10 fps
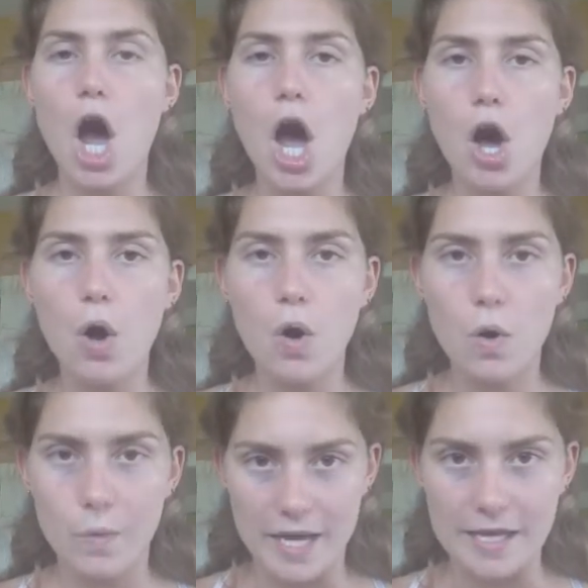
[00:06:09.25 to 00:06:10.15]

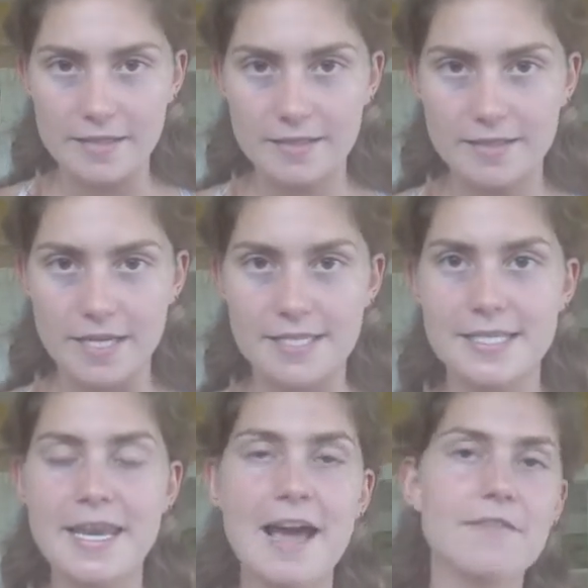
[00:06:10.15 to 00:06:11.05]
Always.
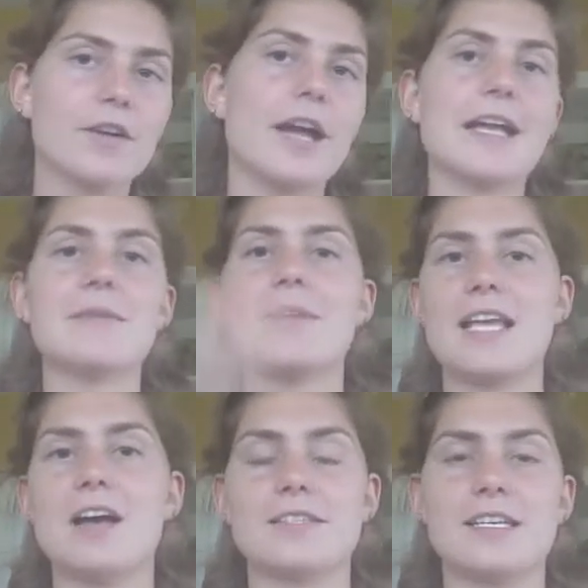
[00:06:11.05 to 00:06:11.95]
It's never
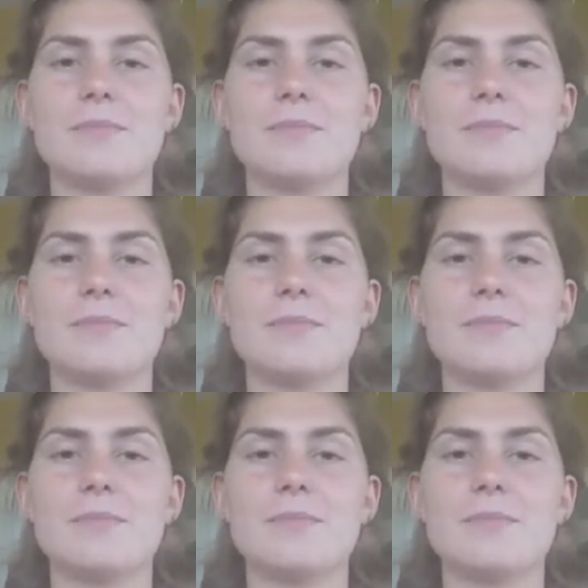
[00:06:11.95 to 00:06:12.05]
anybody else.